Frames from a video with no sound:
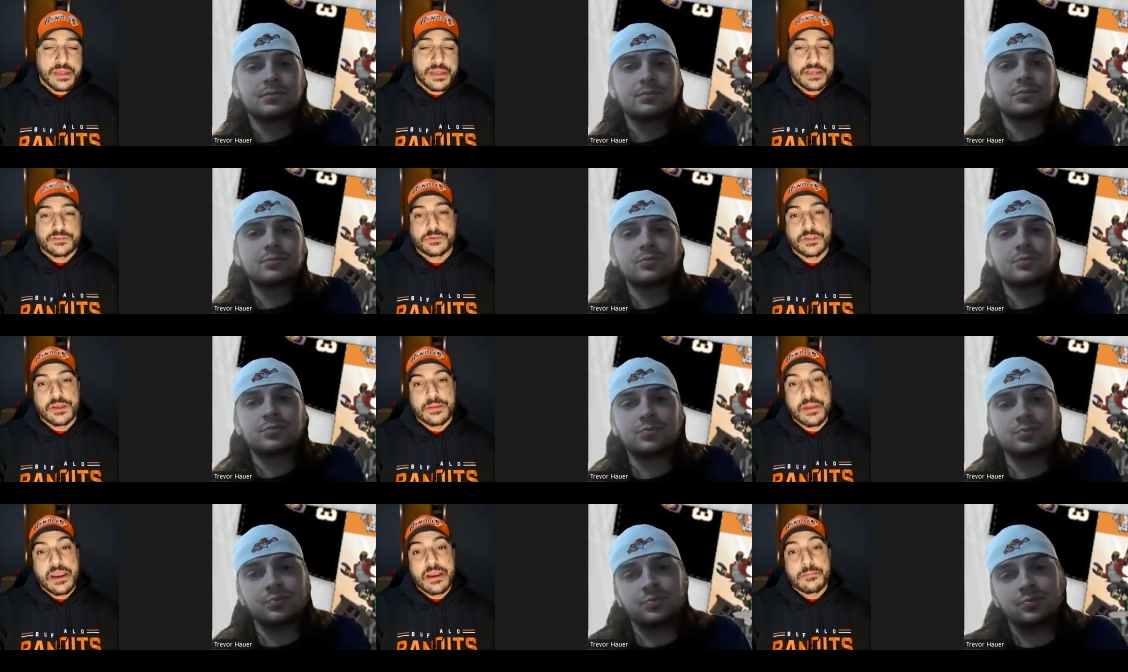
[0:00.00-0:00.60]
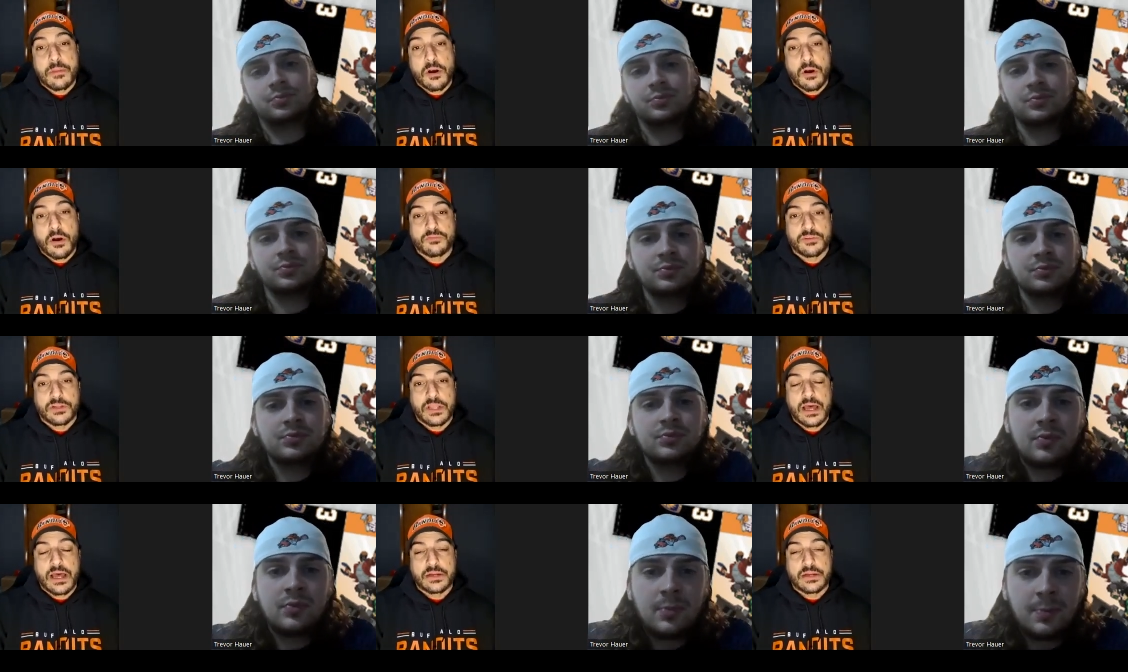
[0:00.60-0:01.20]
Speaker 1: that's what they made
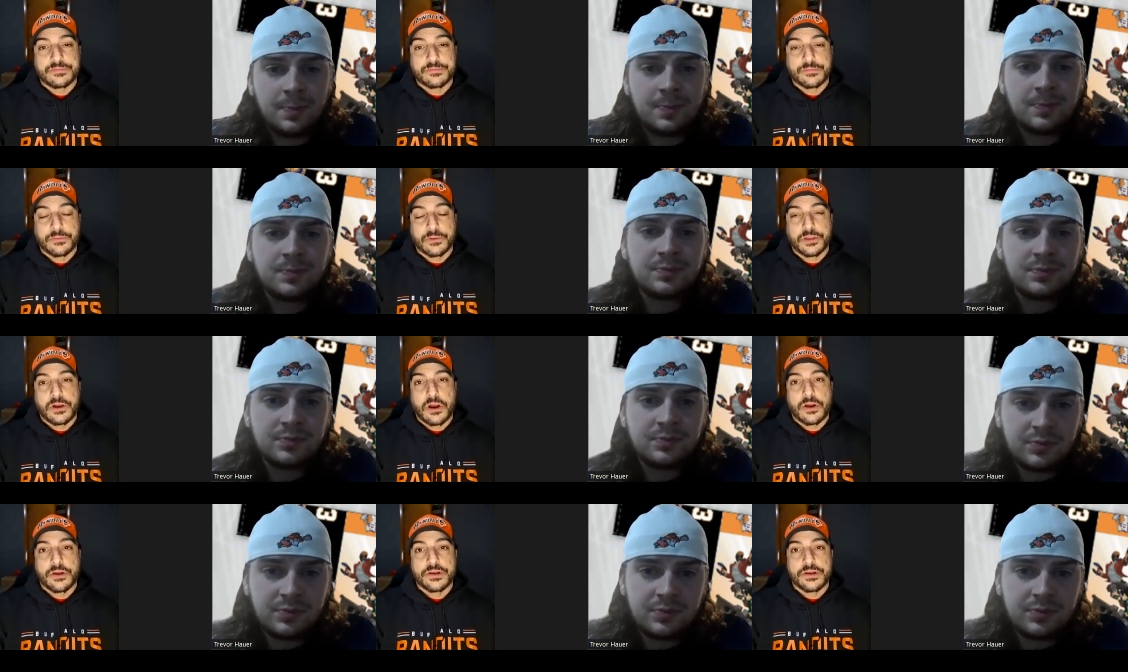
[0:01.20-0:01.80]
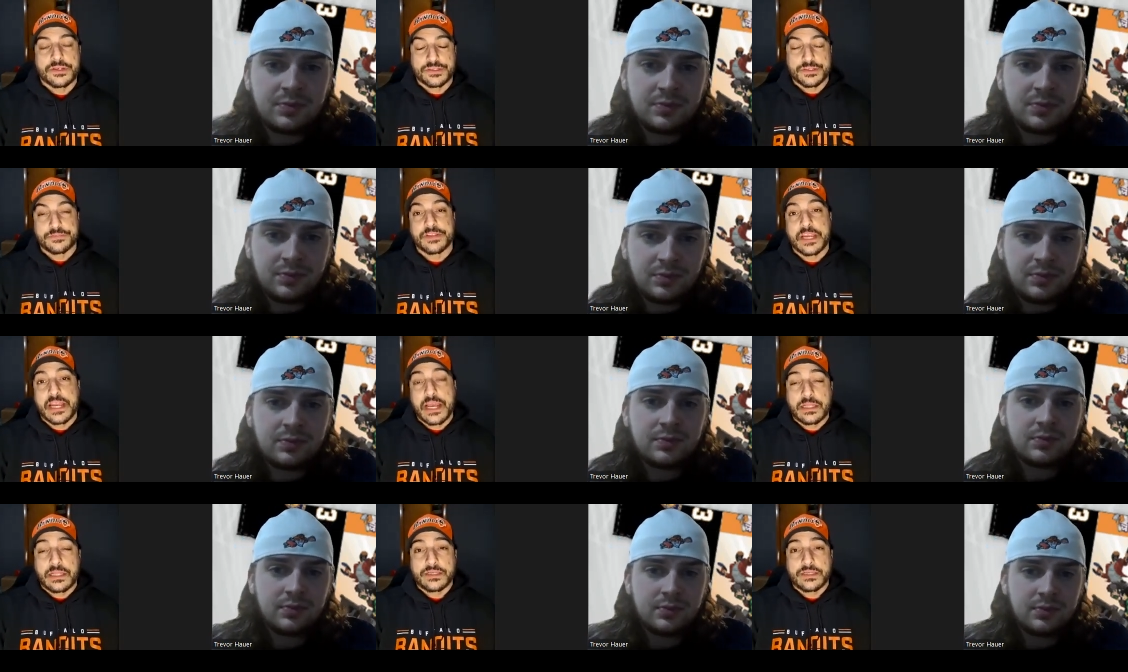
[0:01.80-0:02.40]
Marvel out of for the Guardians of the
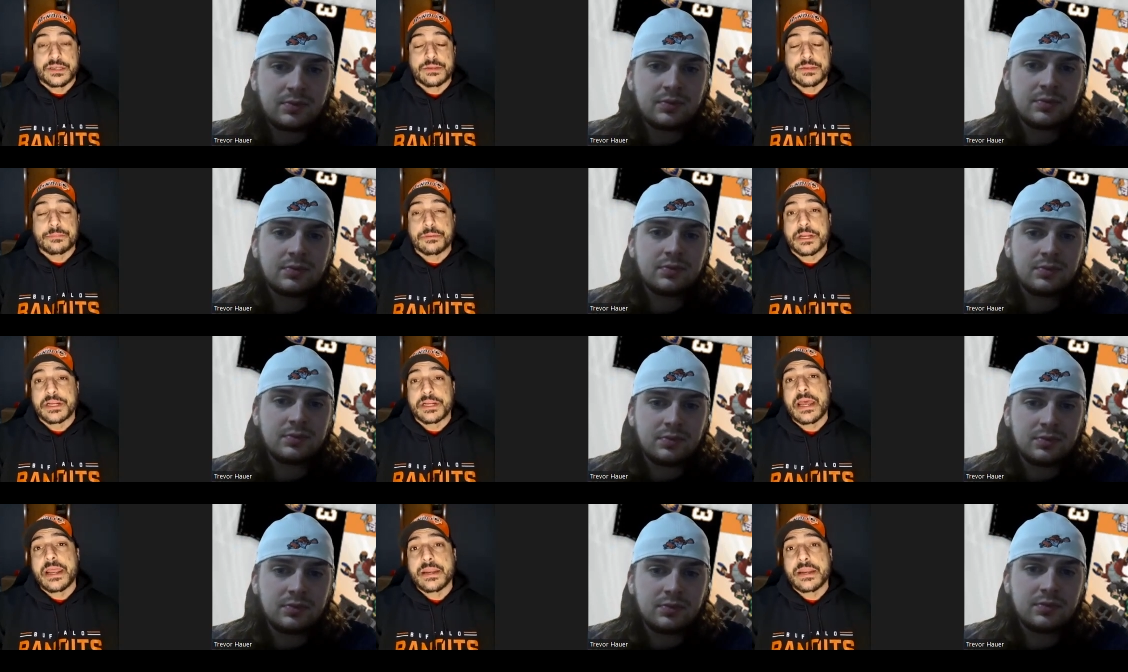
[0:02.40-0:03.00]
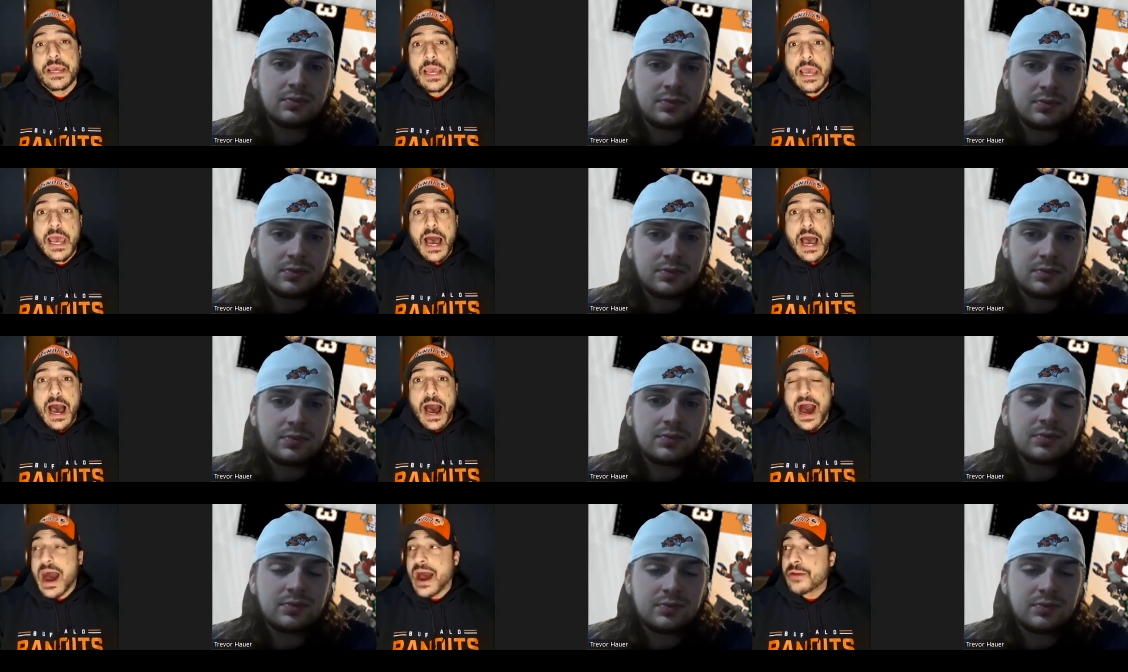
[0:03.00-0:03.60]
Galaxy. But again,
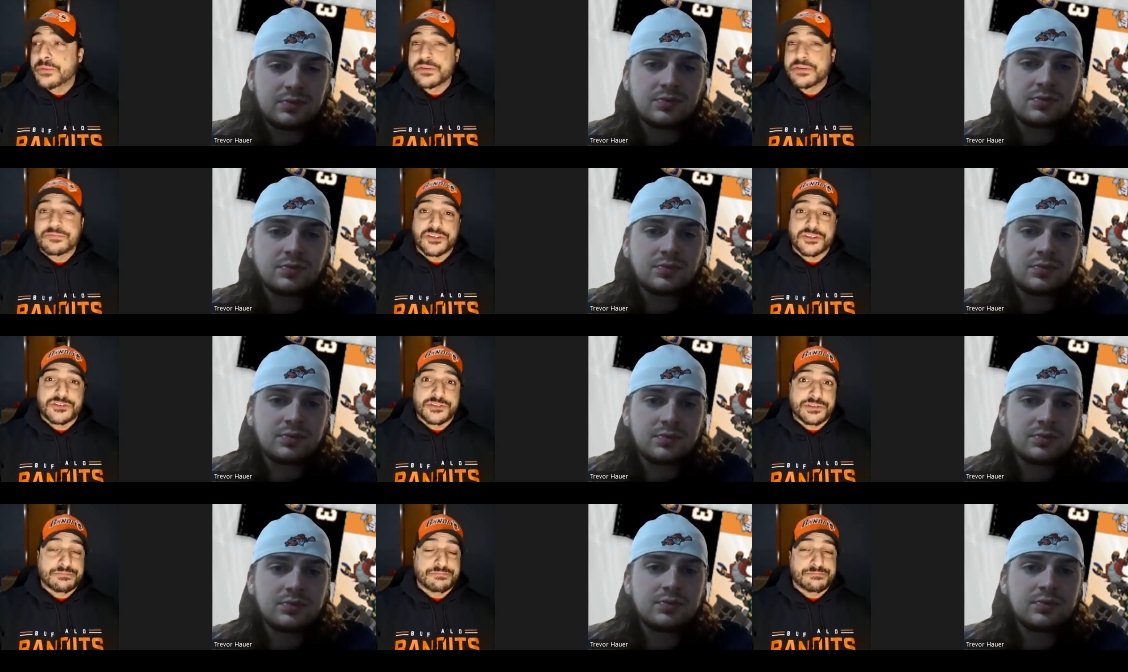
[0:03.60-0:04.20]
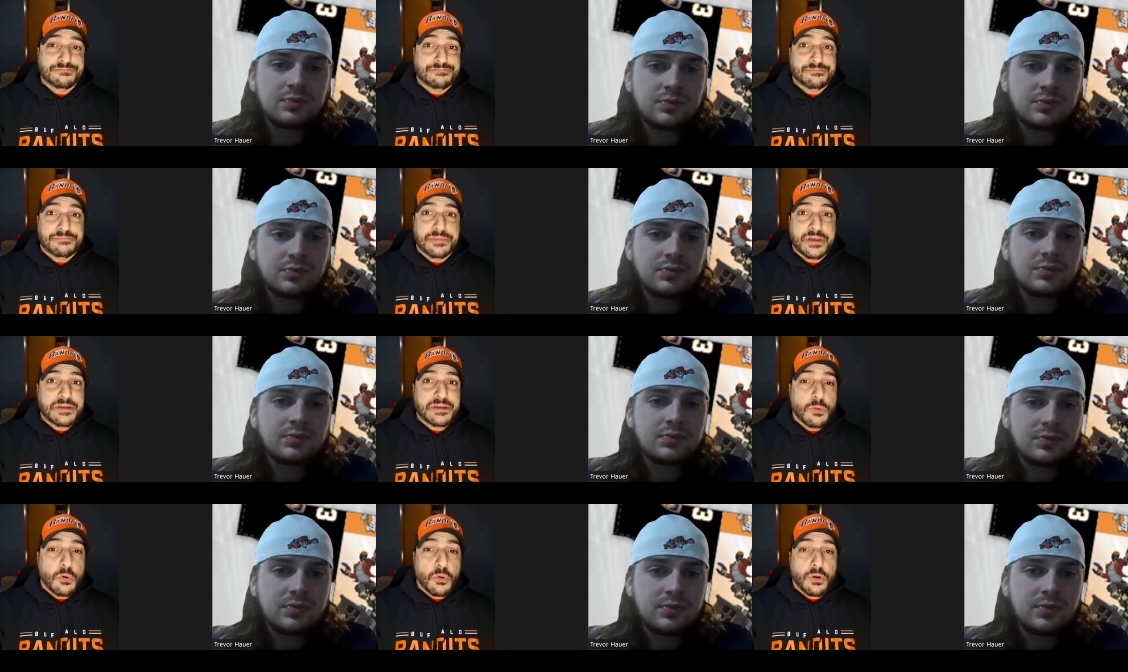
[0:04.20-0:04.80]
I would have just
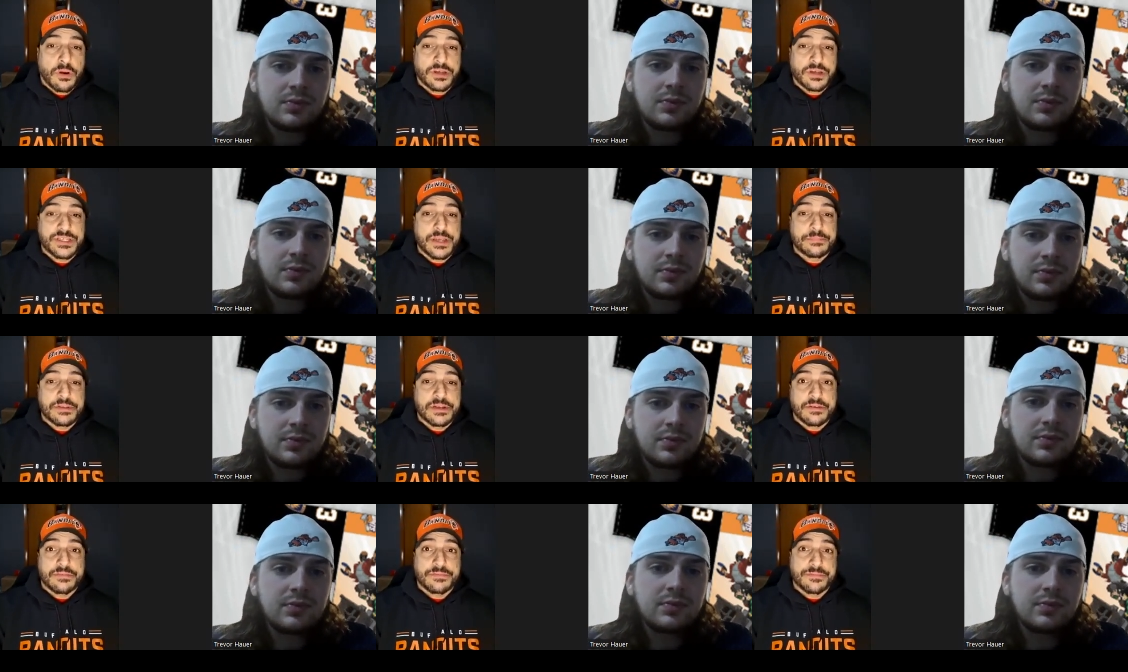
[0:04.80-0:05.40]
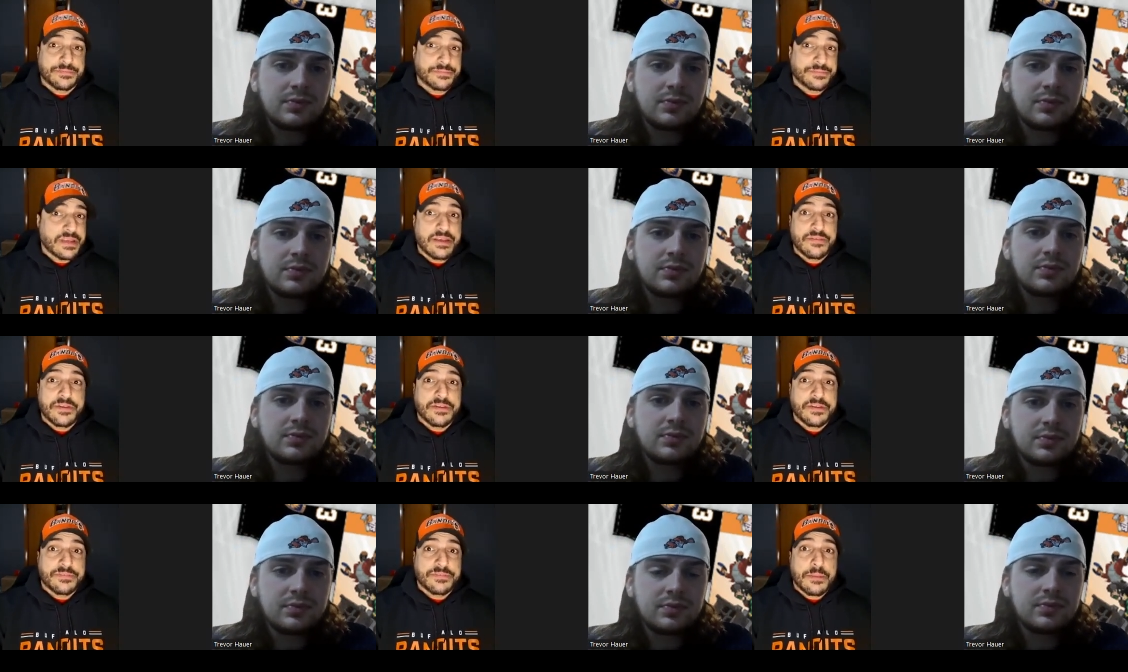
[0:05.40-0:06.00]
been more accepted of
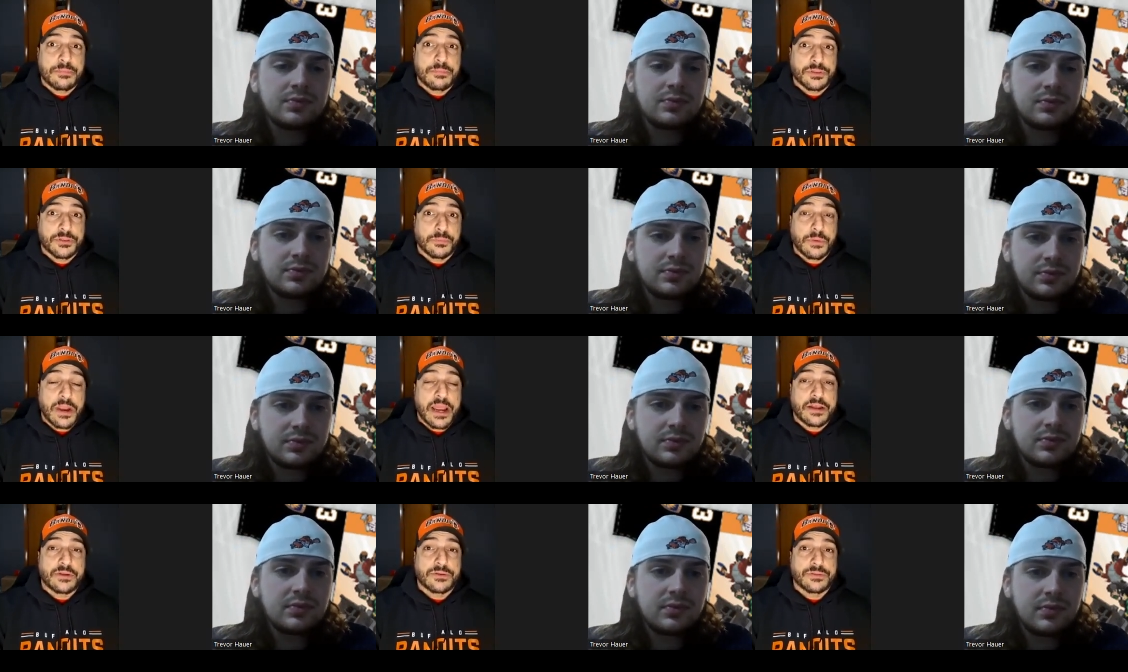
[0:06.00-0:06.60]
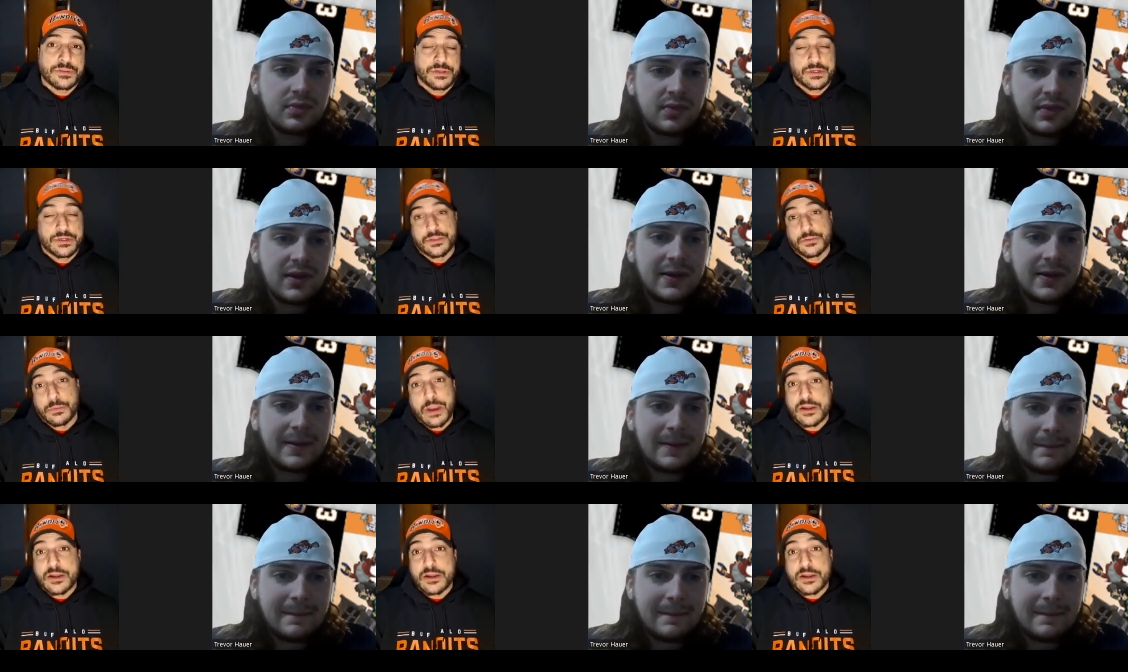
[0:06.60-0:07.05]
even if they put the rec the, the